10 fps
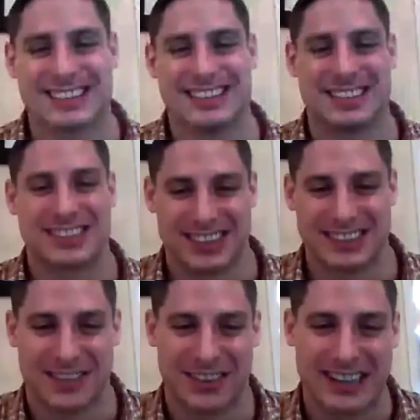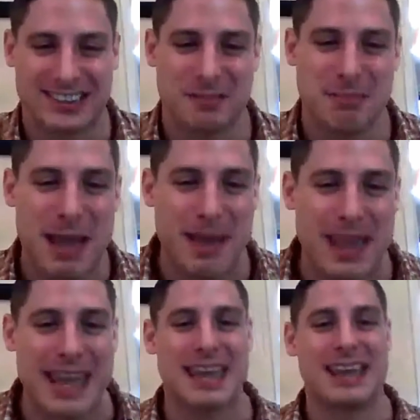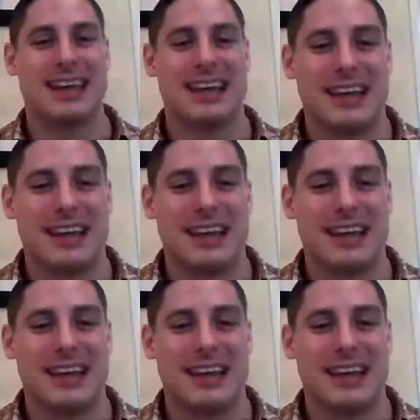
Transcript: answer to sort of some of this. Maybe